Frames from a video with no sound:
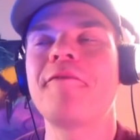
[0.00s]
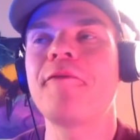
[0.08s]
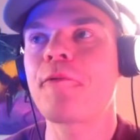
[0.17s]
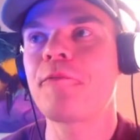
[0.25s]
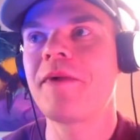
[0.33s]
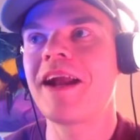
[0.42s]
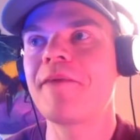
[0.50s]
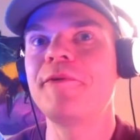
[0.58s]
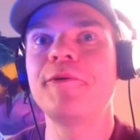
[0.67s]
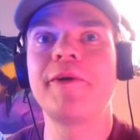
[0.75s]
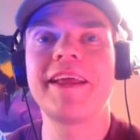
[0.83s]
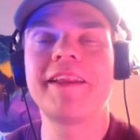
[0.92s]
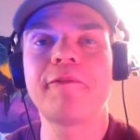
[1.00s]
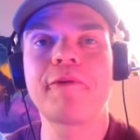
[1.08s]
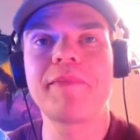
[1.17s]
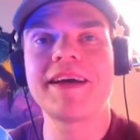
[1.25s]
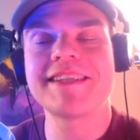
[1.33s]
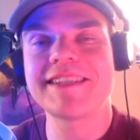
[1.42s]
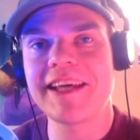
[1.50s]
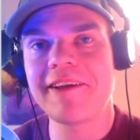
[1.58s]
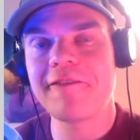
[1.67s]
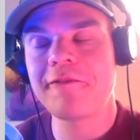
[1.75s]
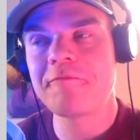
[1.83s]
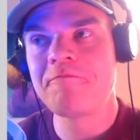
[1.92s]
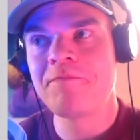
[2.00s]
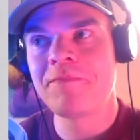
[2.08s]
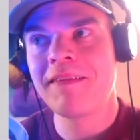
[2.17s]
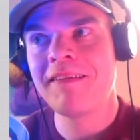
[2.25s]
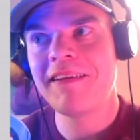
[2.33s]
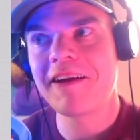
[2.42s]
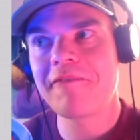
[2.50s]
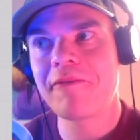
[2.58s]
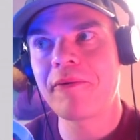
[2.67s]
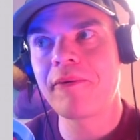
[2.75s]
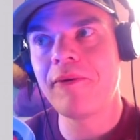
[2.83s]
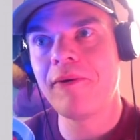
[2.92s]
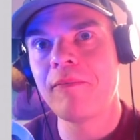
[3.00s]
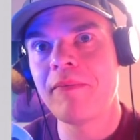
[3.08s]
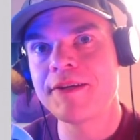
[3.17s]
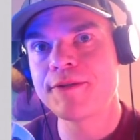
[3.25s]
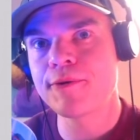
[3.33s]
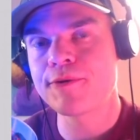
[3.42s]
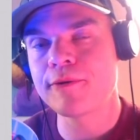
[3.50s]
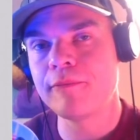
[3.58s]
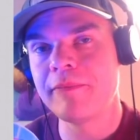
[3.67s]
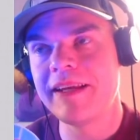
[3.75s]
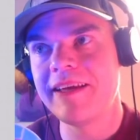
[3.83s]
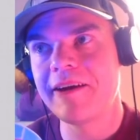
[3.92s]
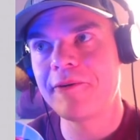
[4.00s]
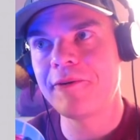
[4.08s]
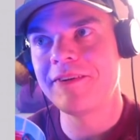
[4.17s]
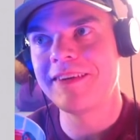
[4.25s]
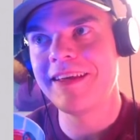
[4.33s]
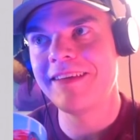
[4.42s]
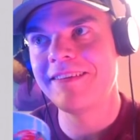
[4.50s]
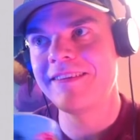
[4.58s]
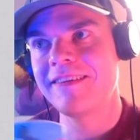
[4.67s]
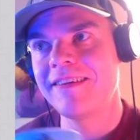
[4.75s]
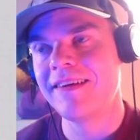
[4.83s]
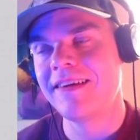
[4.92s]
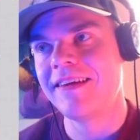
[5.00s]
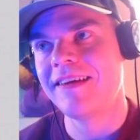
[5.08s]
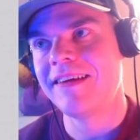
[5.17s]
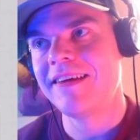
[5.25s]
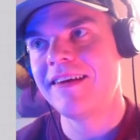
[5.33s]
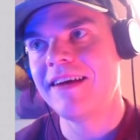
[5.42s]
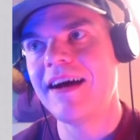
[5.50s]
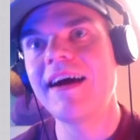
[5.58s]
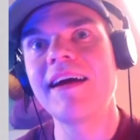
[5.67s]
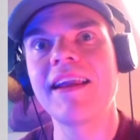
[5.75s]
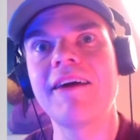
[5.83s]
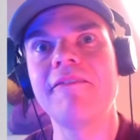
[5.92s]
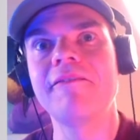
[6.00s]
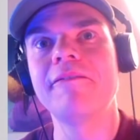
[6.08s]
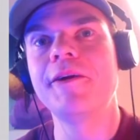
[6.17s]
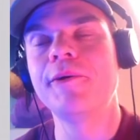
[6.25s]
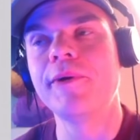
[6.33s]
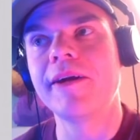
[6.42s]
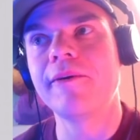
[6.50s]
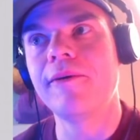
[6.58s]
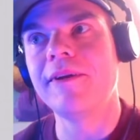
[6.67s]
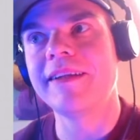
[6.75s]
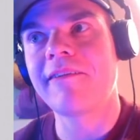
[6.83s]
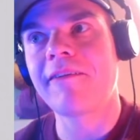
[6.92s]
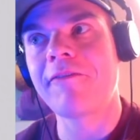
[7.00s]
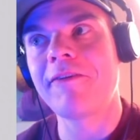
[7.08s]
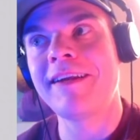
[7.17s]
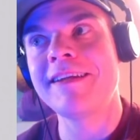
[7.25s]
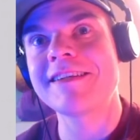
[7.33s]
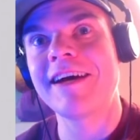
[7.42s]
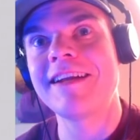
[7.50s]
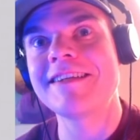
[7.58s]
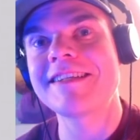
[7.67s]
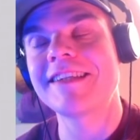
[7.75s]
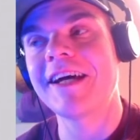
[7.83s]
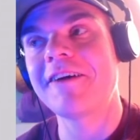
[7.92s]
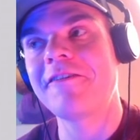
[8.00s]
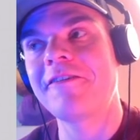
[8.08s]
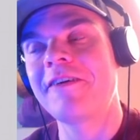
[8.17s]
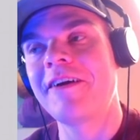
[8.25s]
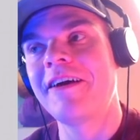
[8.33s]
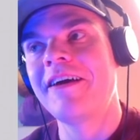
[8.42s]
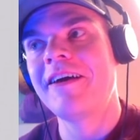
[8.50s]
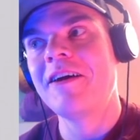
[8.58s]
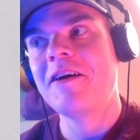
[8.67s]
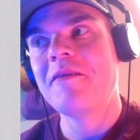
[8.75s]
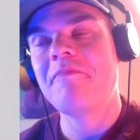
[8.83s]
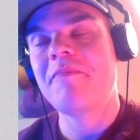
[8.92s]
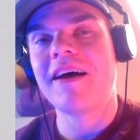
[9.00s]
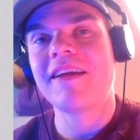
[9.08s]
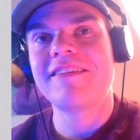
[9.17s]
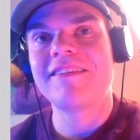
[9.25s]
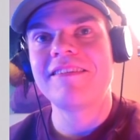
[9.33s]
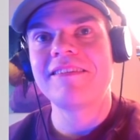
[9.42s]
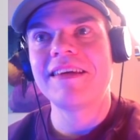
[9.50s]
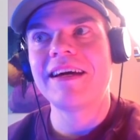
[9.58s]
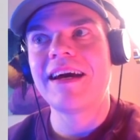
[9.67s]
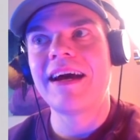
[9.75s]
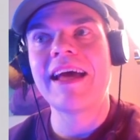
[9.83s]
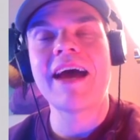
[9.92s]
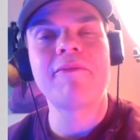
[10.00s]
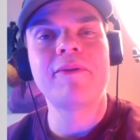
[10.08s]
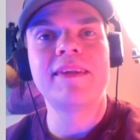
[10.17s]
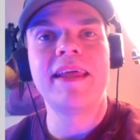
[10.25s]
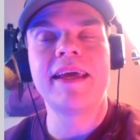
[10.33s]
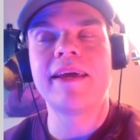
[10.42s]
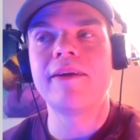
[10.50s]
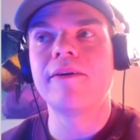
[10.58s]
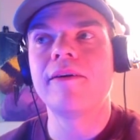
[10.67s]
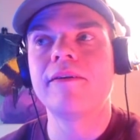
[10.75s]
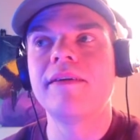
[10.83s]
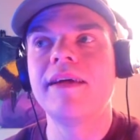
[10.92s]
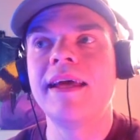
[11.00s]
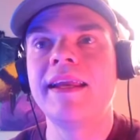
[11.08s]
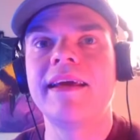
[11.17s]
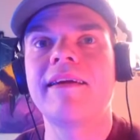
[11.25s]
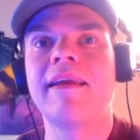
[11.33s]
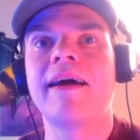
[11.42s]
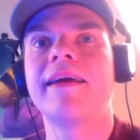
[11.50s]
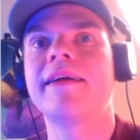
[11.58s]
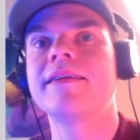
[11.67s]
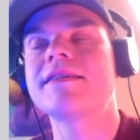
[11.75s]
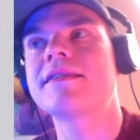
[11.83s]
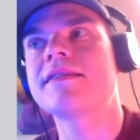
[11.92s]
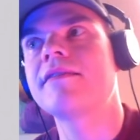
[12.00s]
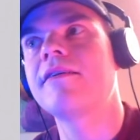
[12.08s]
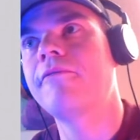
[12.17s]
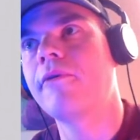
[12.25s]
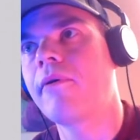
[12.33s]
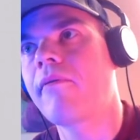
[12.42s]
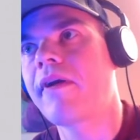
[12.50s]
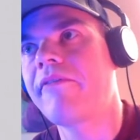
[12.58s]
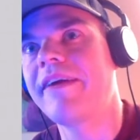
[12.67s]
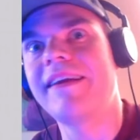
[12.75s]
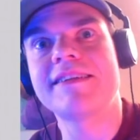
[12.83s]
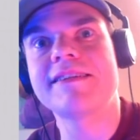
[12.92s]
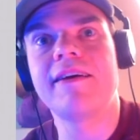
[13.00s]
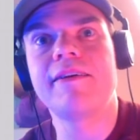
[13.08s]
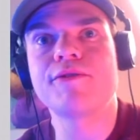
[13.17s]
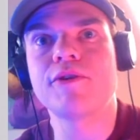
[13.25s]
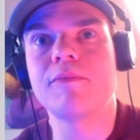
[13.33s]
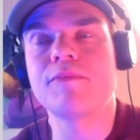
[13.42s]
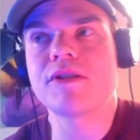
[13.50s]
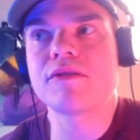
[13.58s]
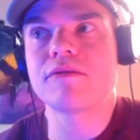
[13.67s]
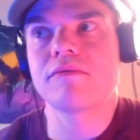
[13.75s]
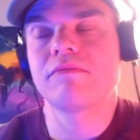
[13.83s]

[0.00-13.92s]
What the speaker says: for when I'm doing it for myself. Like for all my social media content, I love doing all the graphic design stuff, but I haven't taken on any clients for graphic design jobs